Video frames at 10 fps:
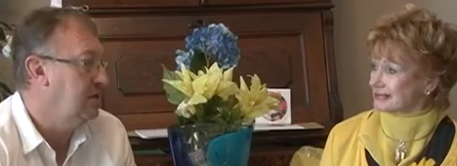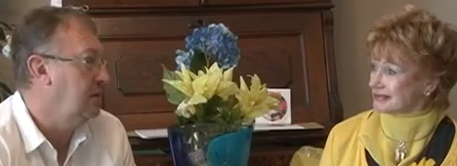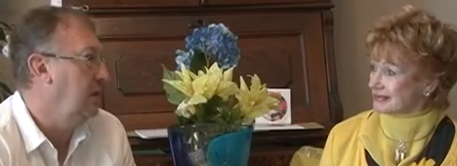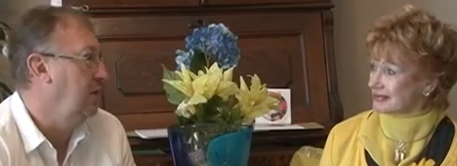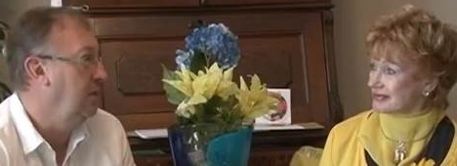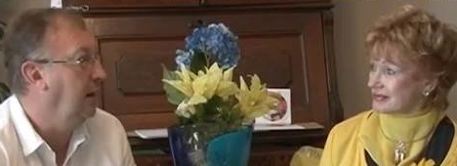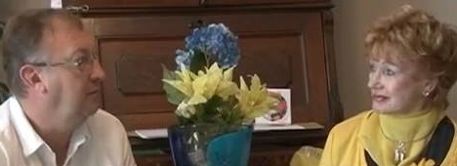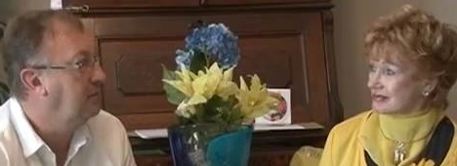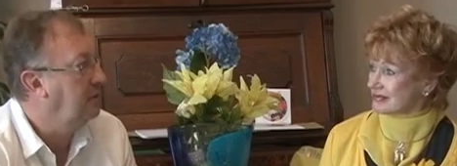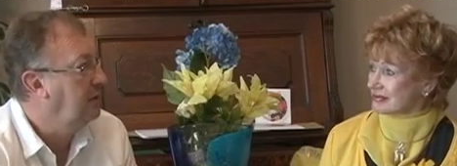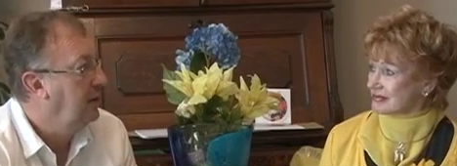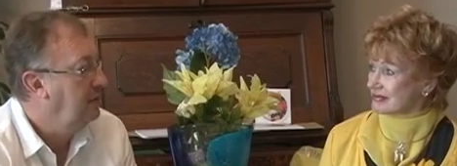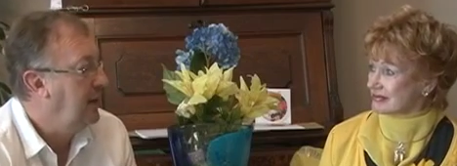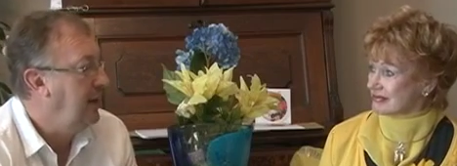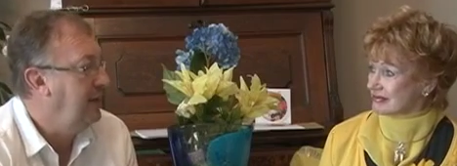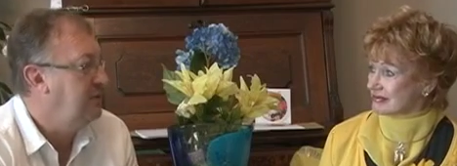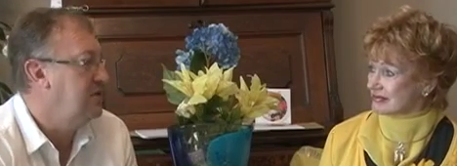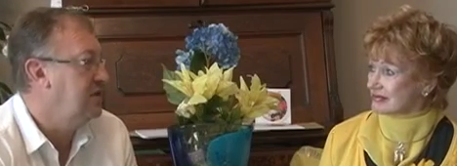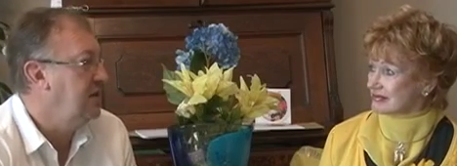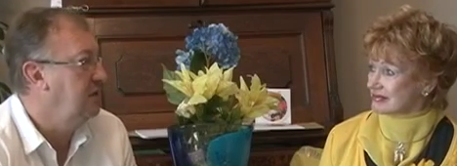Speaker 1: the thing. You have to, they have
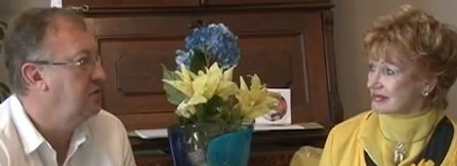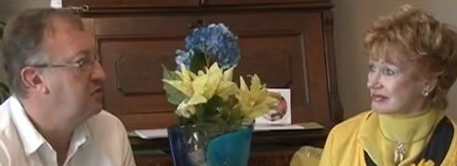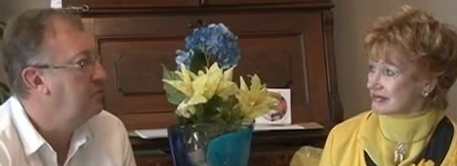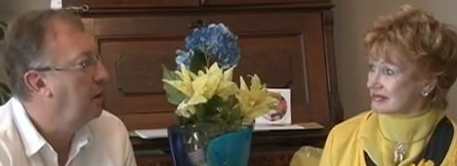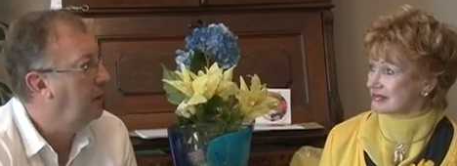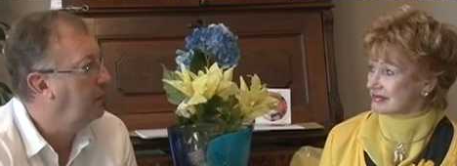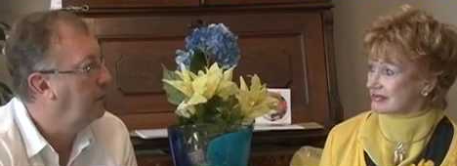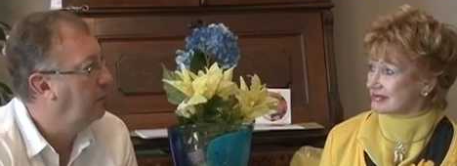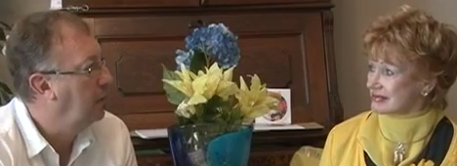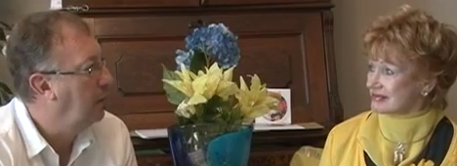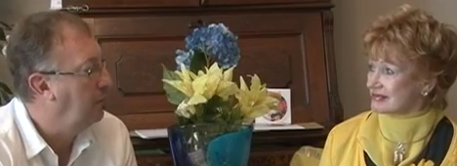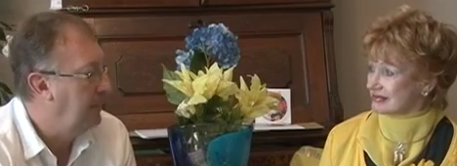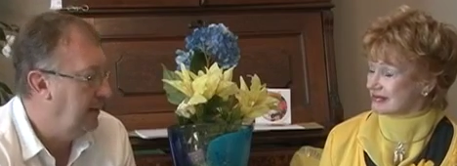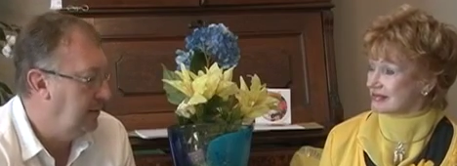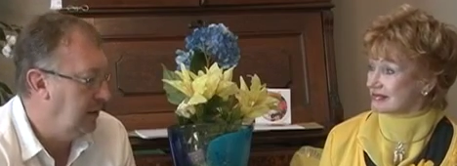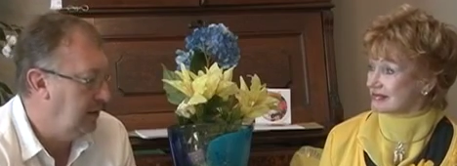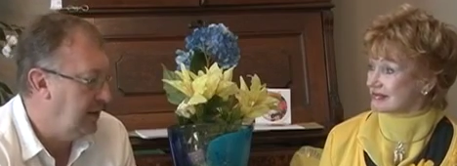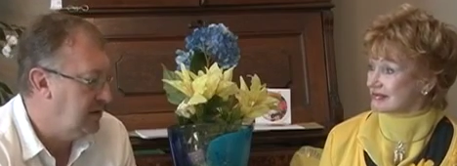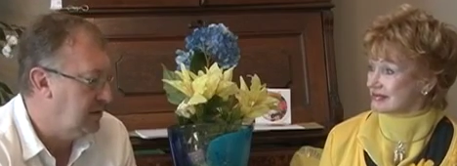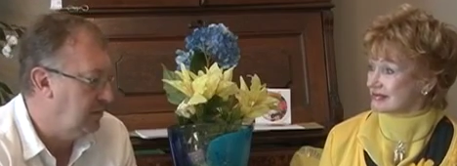to see that you're not going to run off. And I think
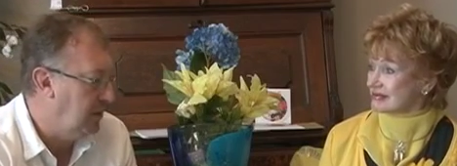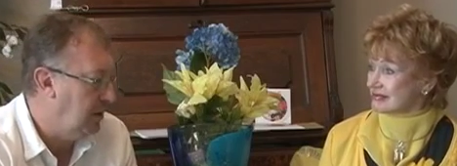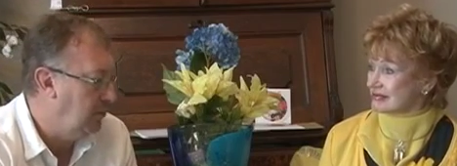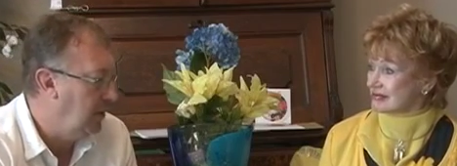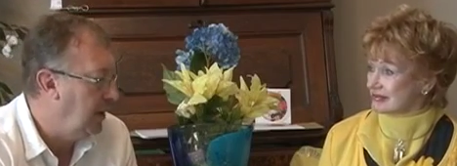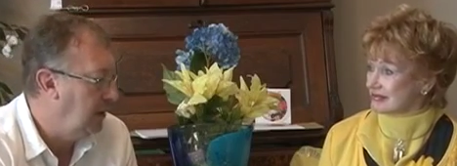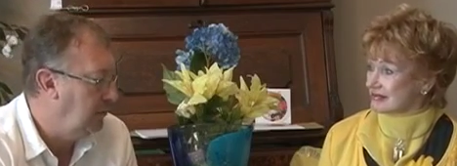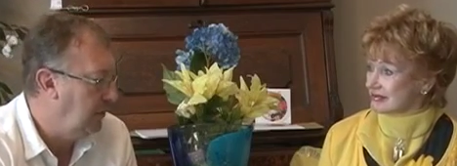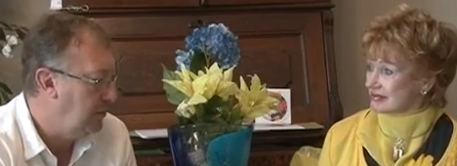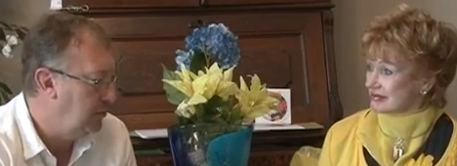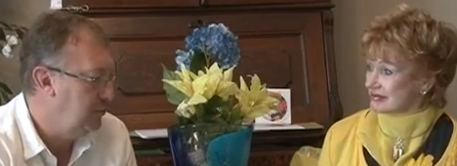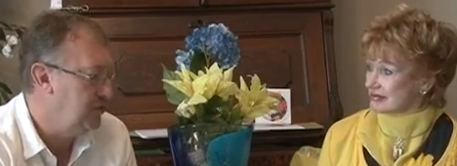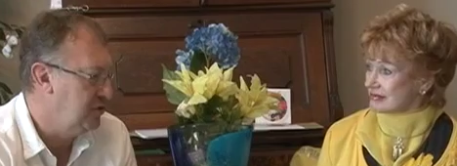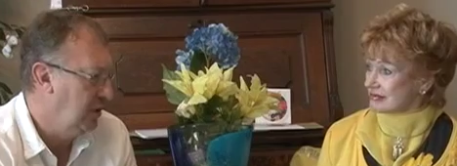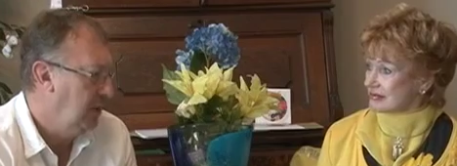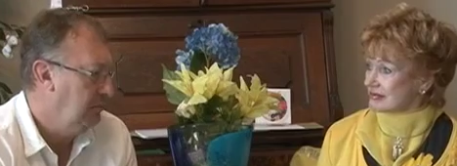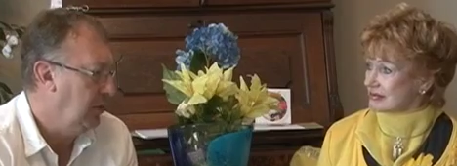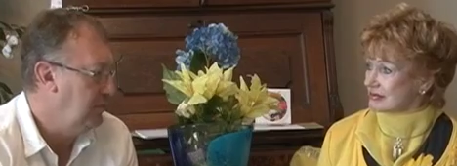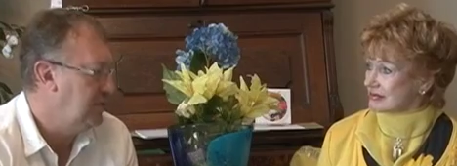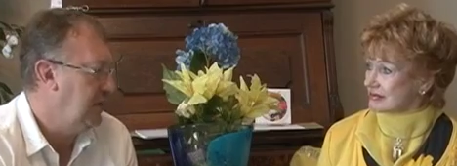that's the bottom line when they push,
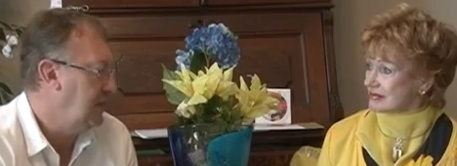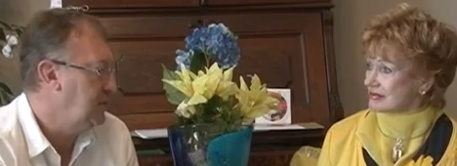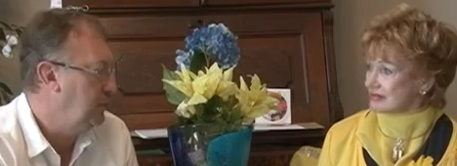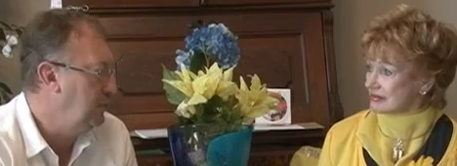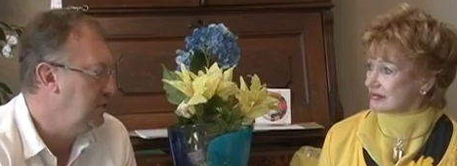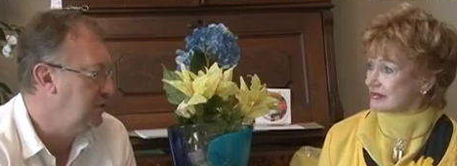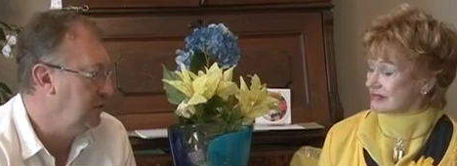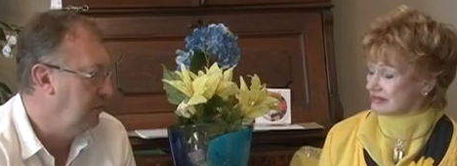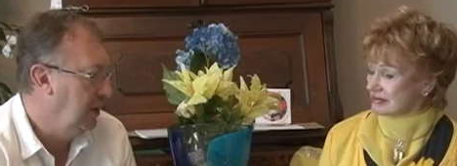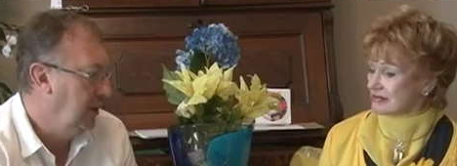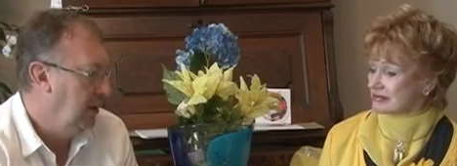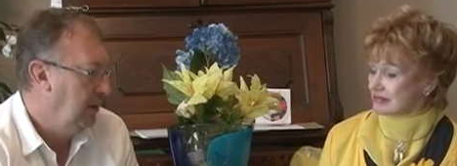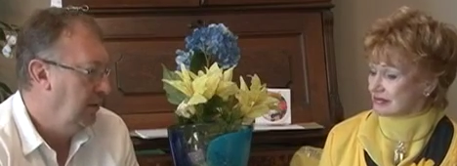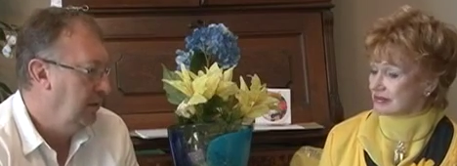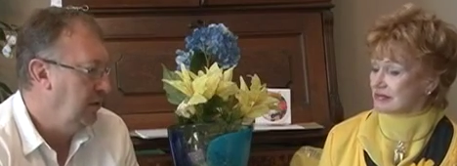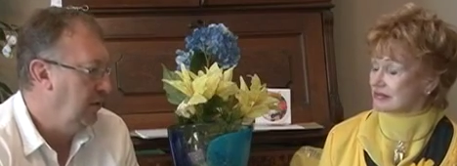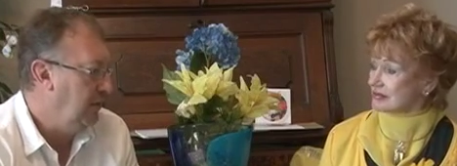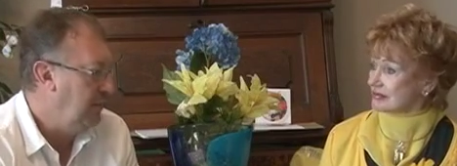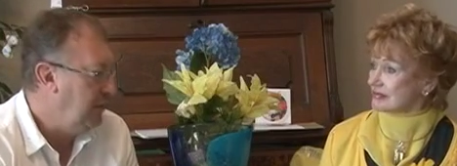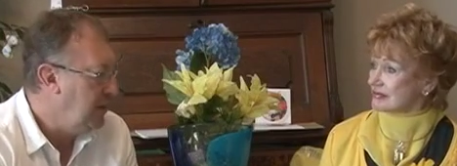both sets push you. You
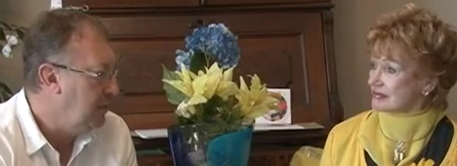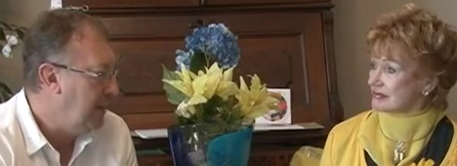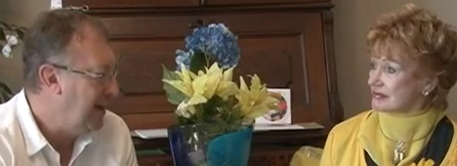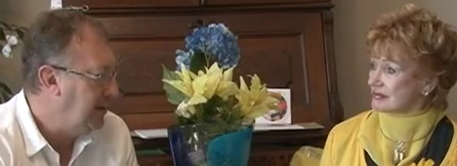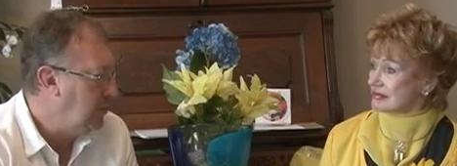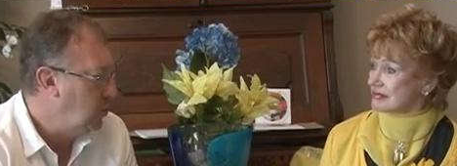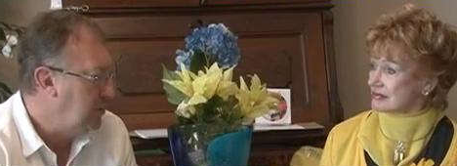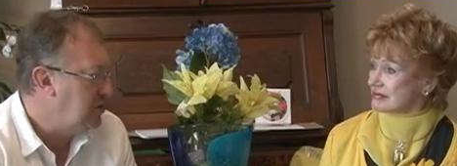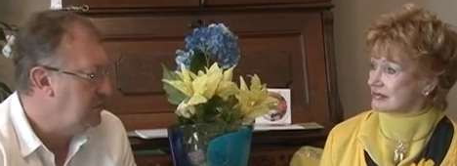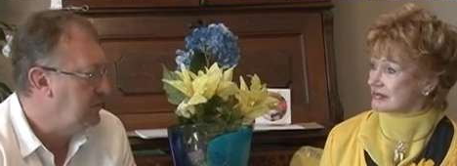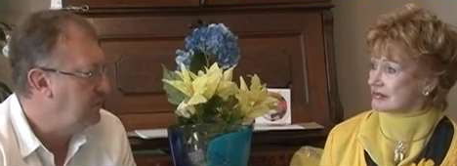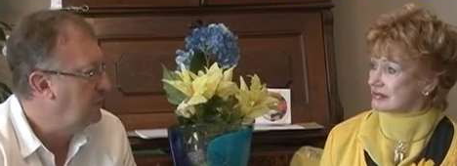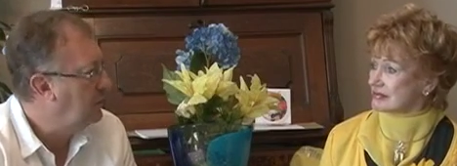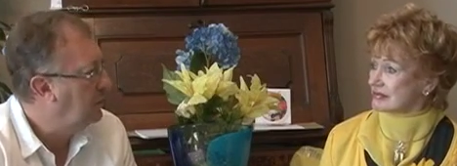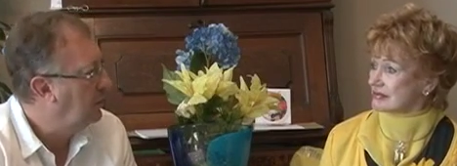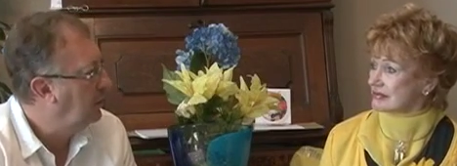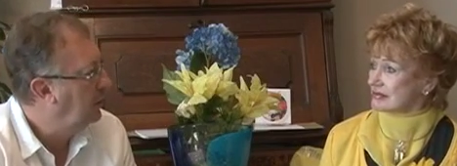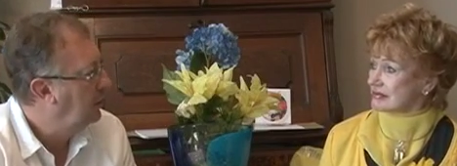know, they've been abandoned once before,